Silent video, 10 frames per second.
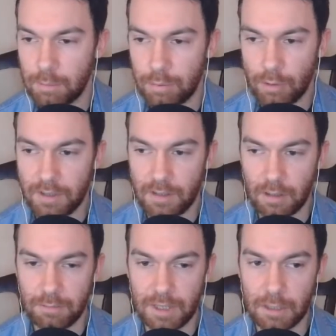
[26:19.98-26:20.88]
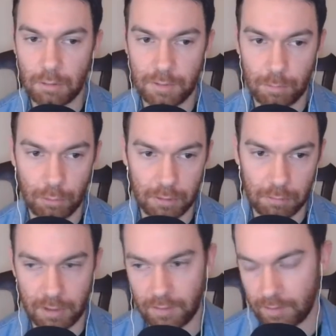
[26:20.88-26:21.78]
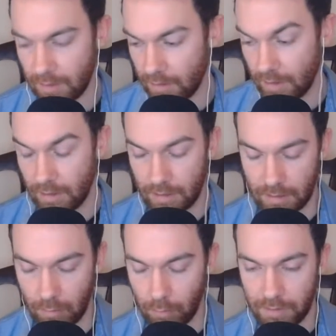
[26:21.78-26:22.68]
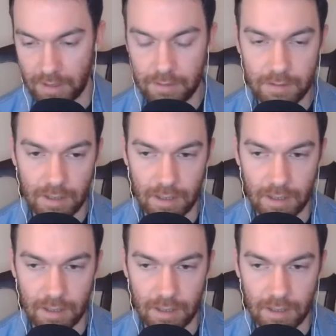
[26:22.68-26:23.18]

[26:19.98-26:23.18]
pointed out a video of the border crisis in the northeast,